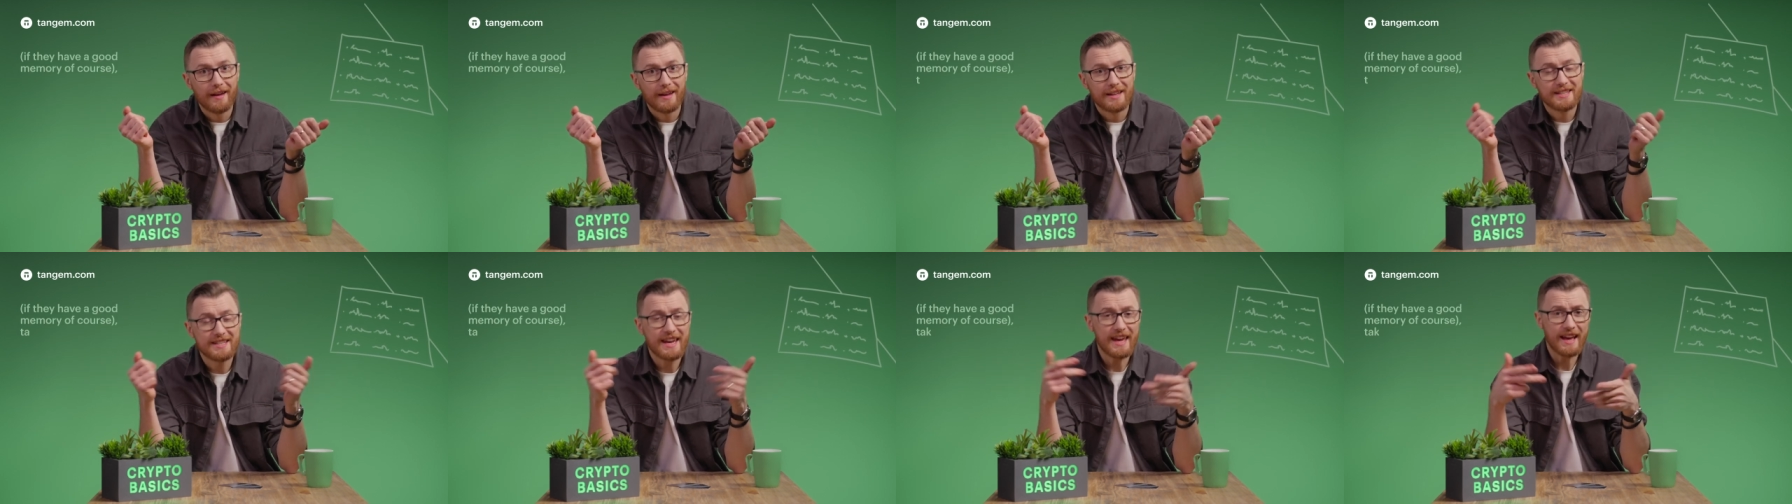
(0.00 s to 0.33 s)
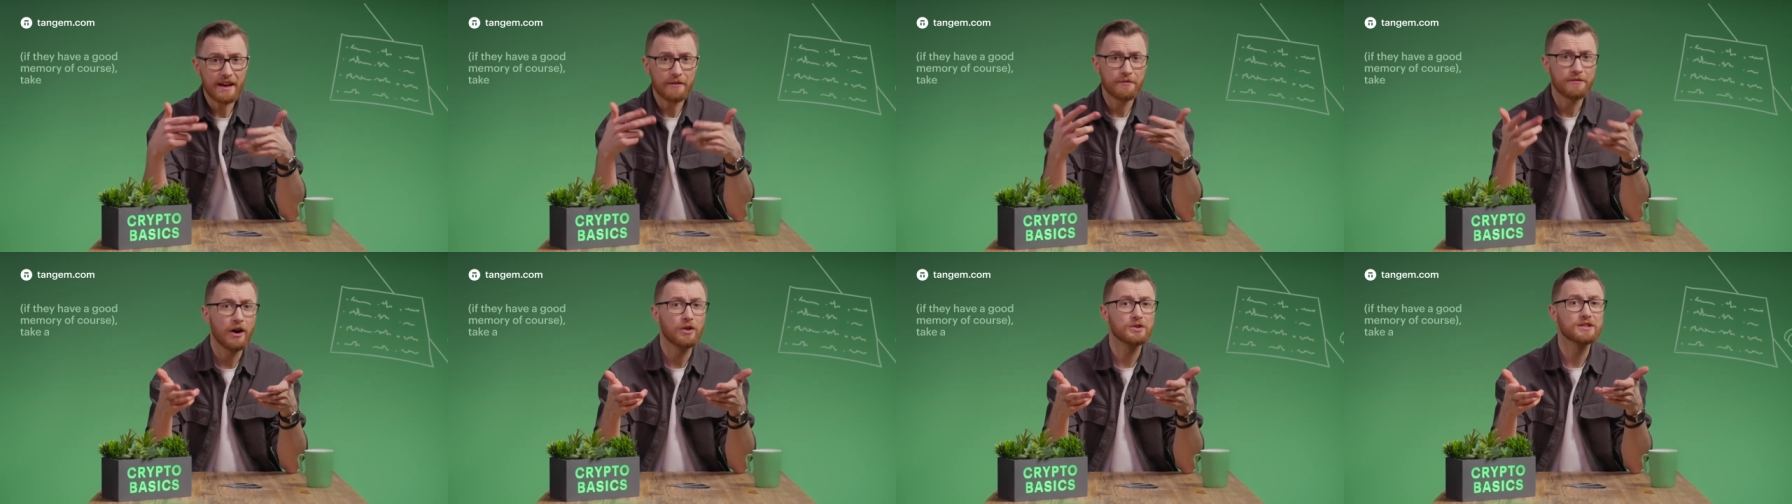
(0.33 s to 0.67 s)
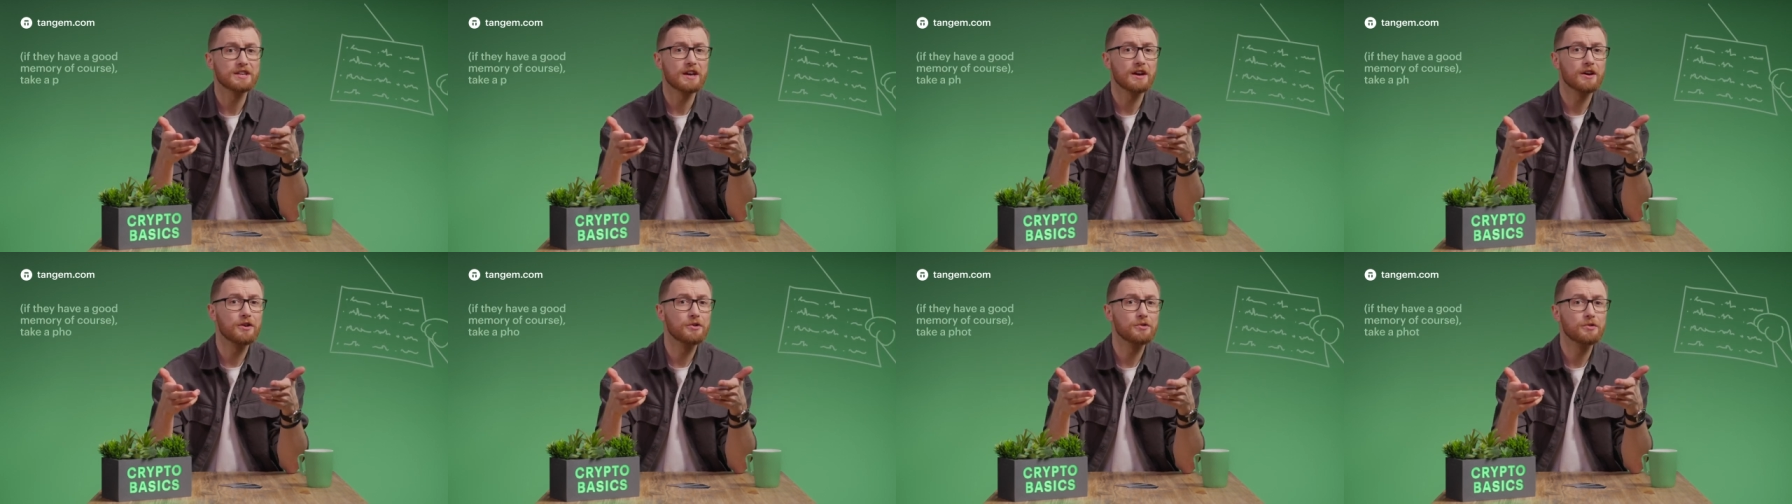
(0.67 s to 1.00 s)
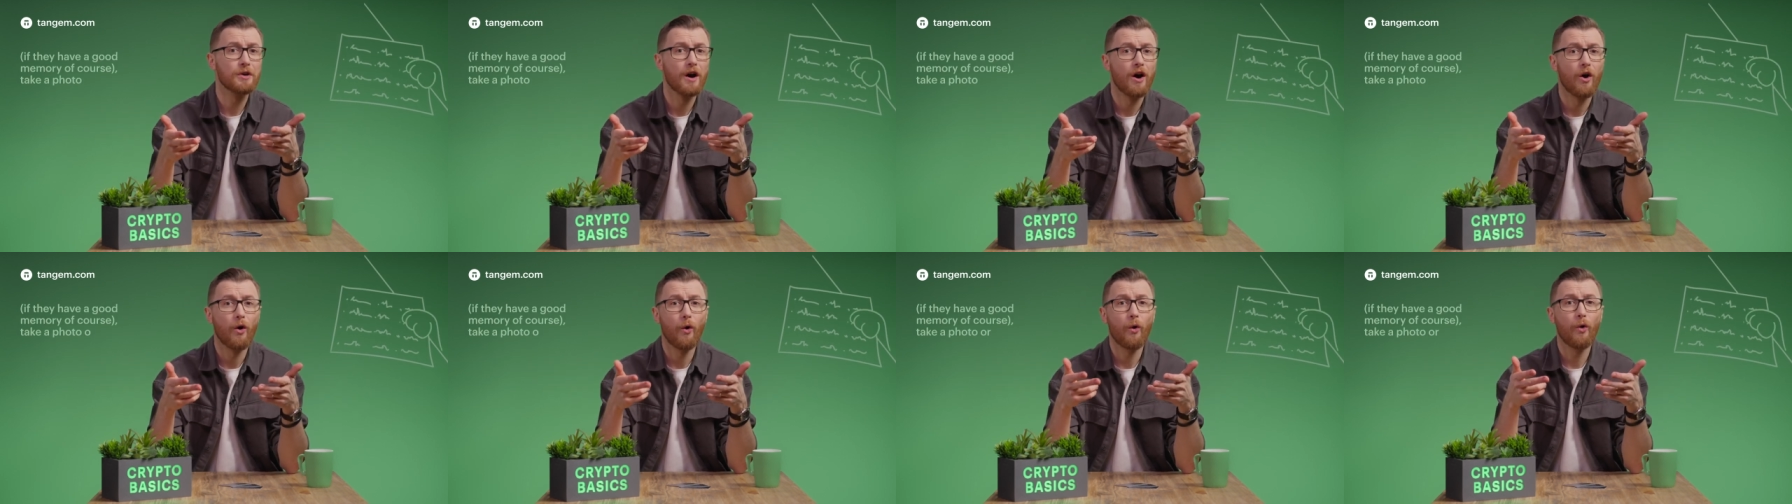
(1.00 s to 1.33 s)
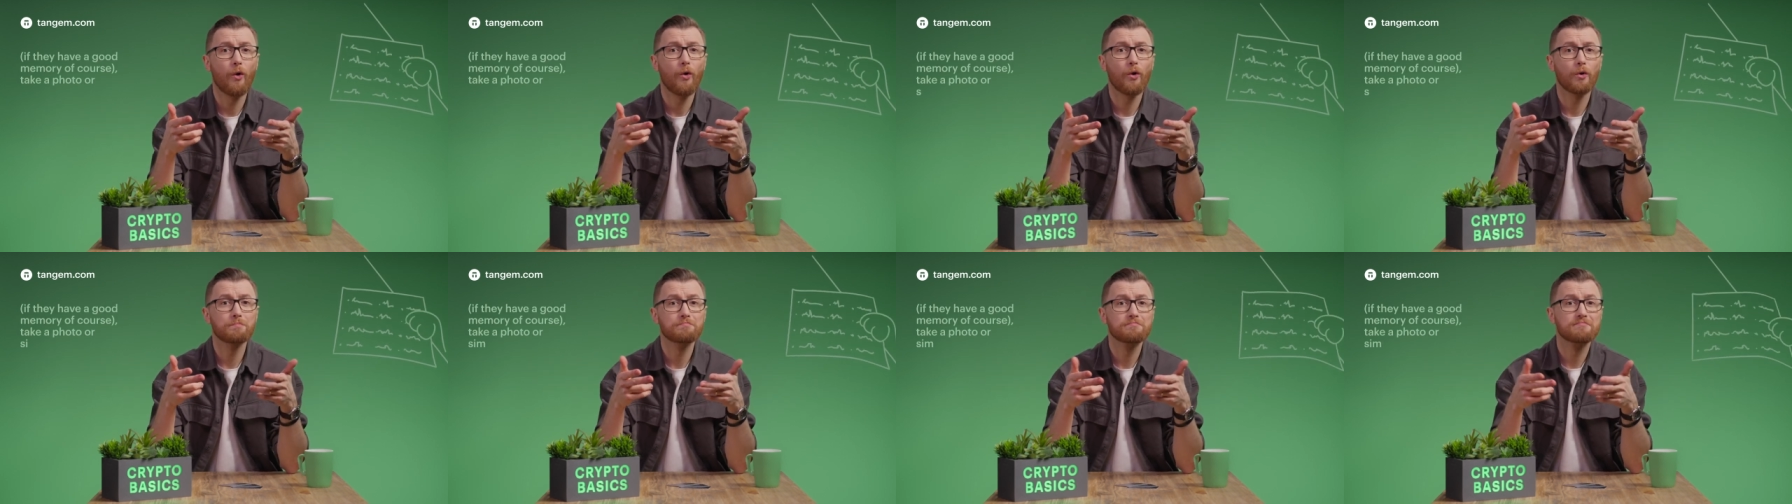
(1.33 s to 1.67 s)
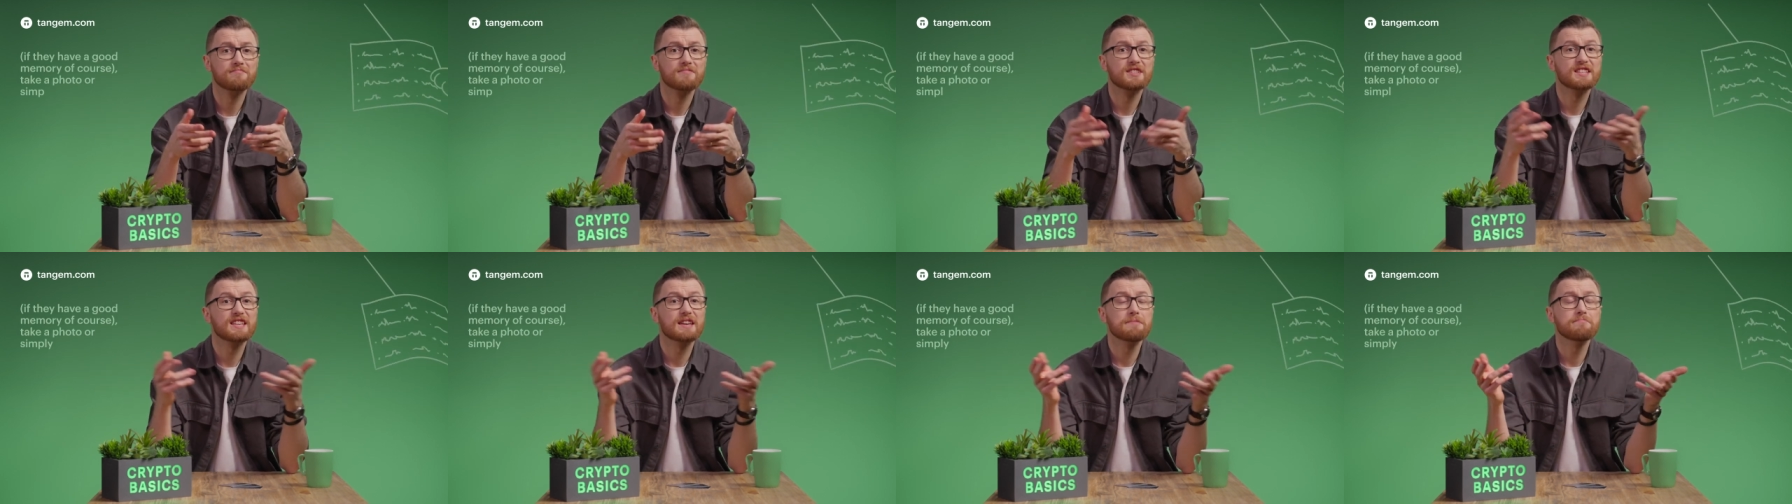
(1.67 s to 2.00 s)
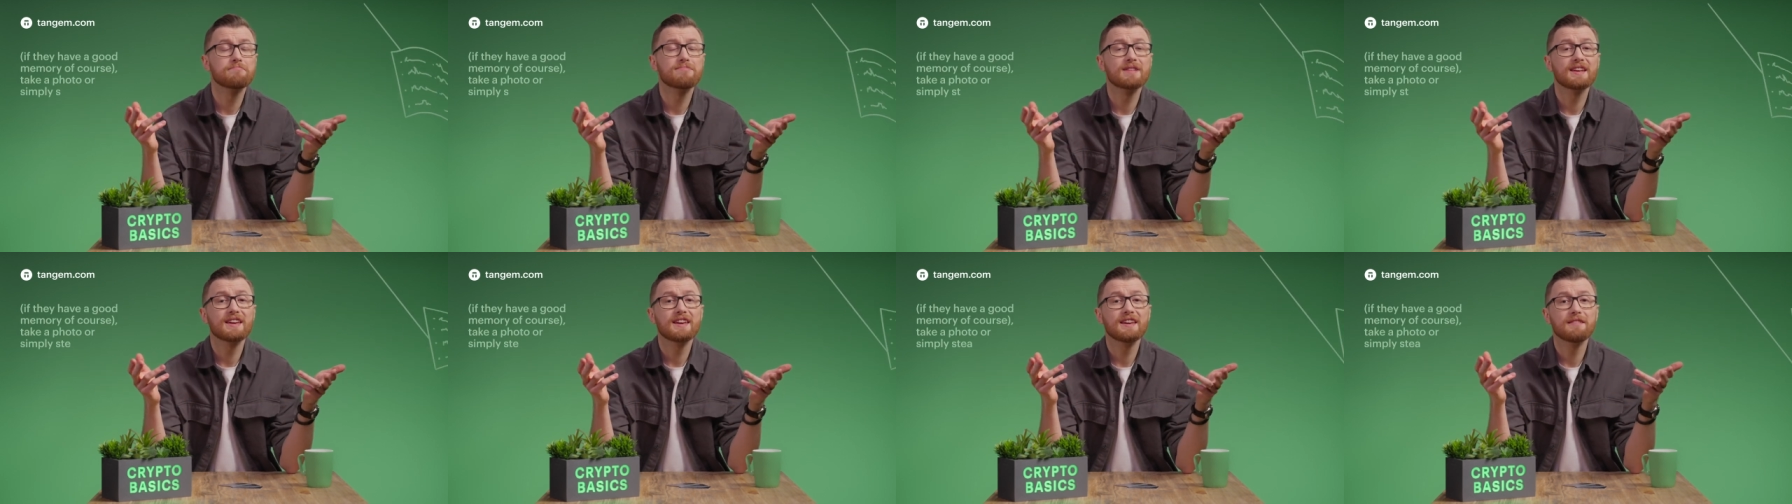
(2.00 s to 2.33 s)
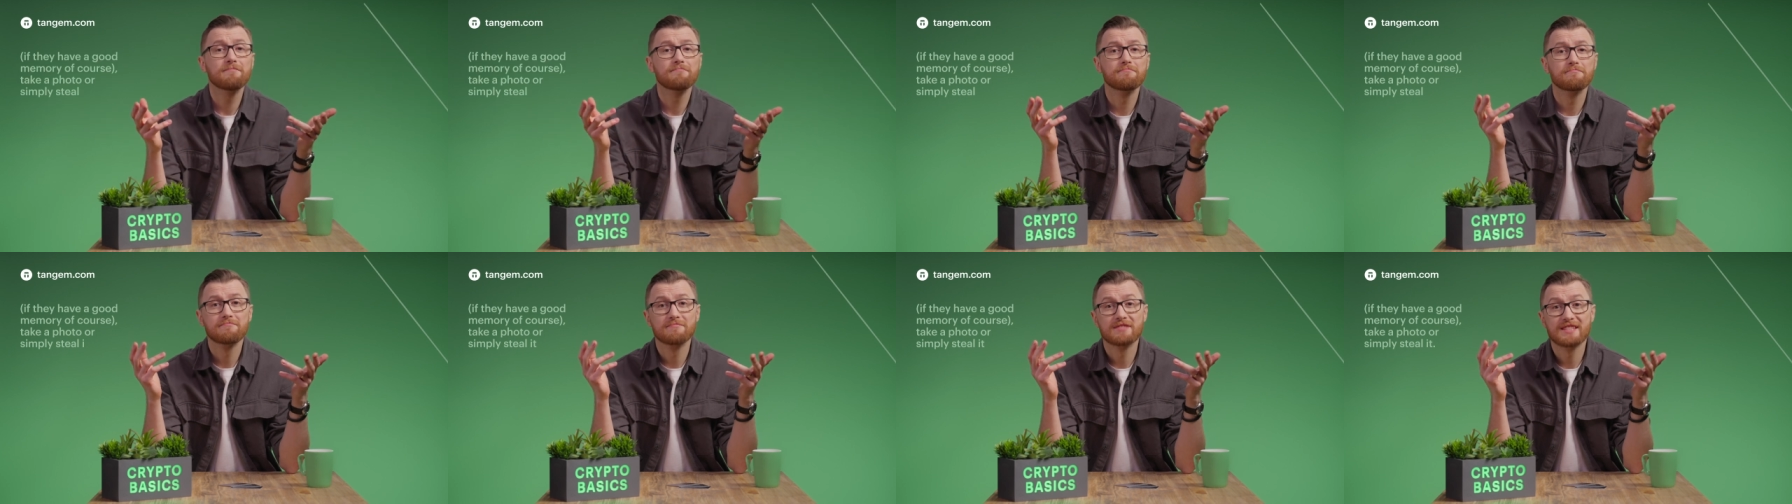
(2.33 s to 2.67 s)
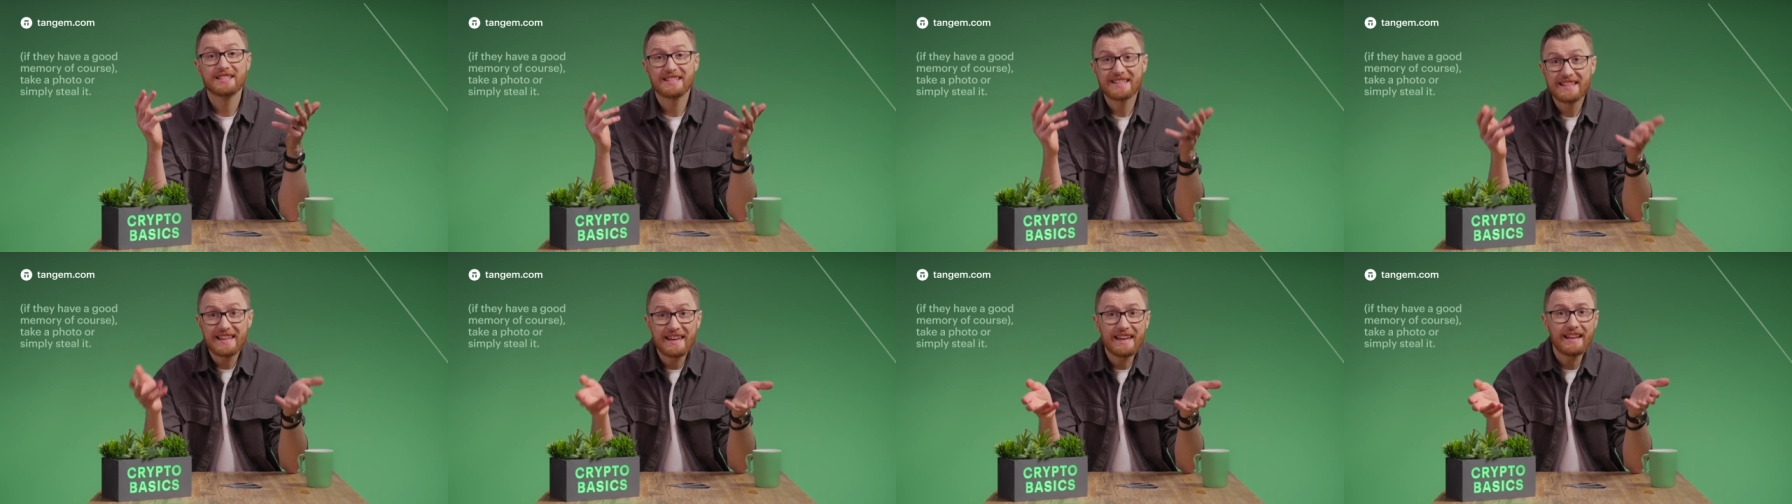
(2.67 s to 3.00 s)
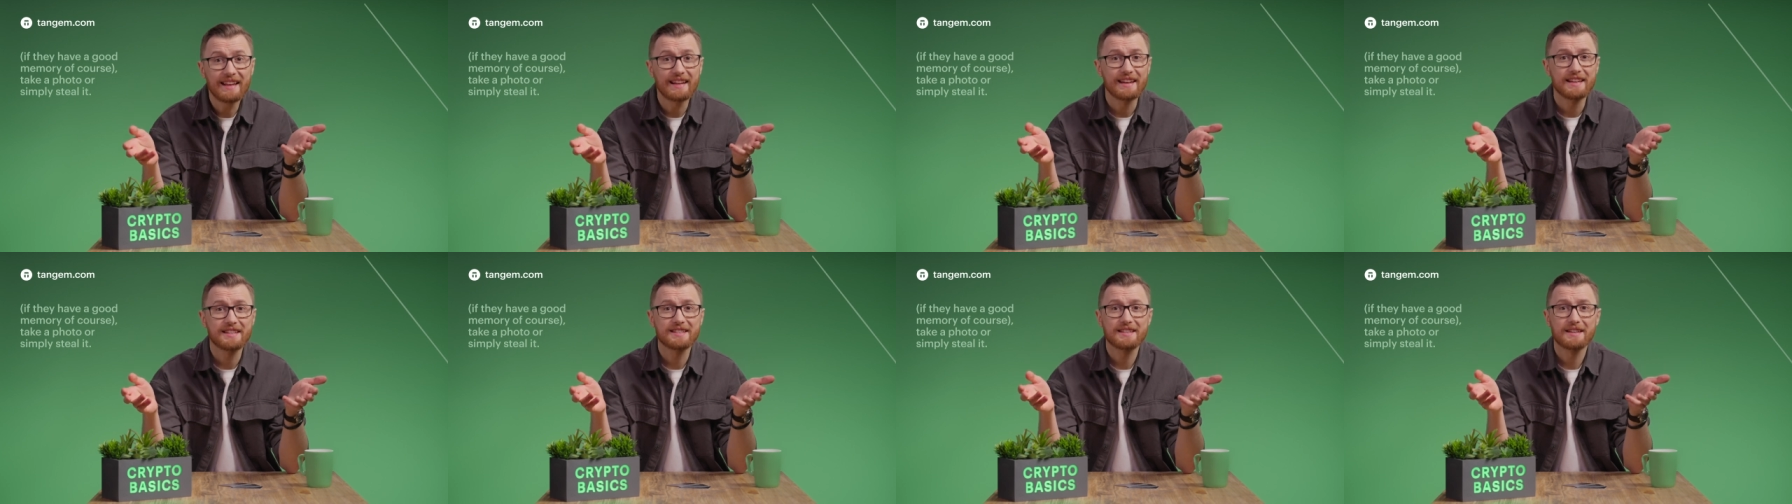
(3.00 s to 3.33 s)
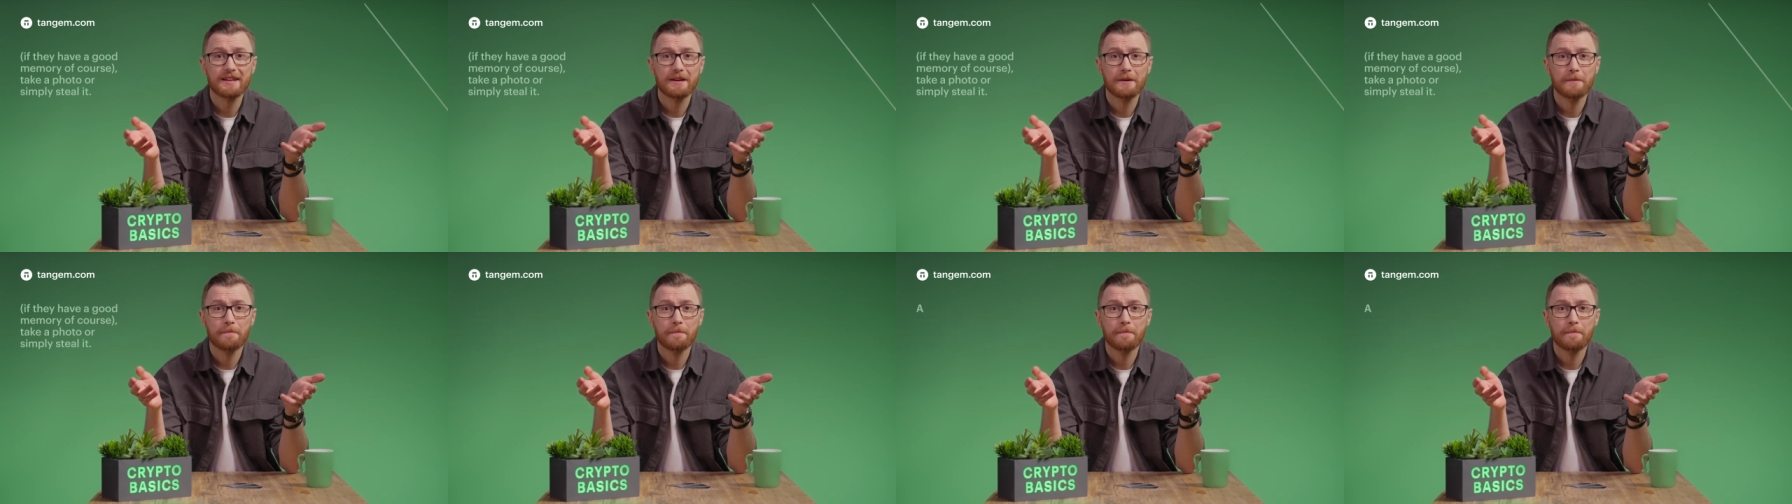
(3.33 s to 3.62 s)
Take a photo or simply steal it.